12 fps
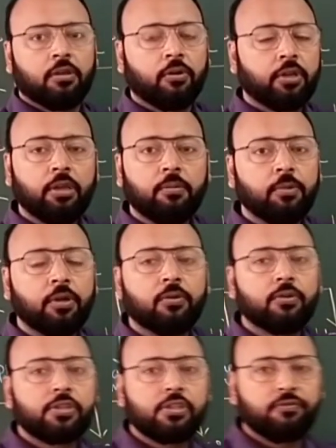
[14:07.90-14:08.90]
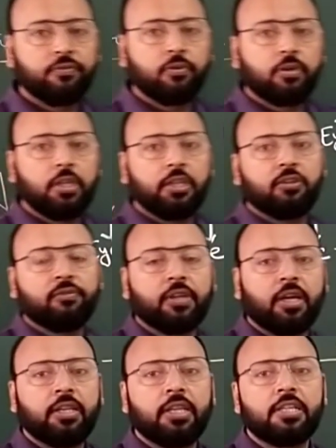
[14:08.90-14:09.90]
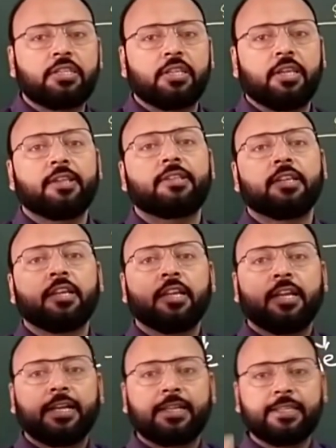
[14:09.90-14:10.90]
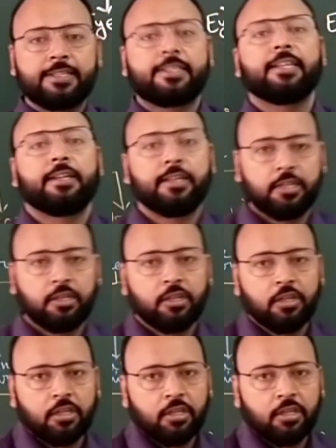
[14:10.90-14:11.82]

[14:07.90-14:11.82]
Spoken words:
Okay? Because the focal length of the eyelids is adjusted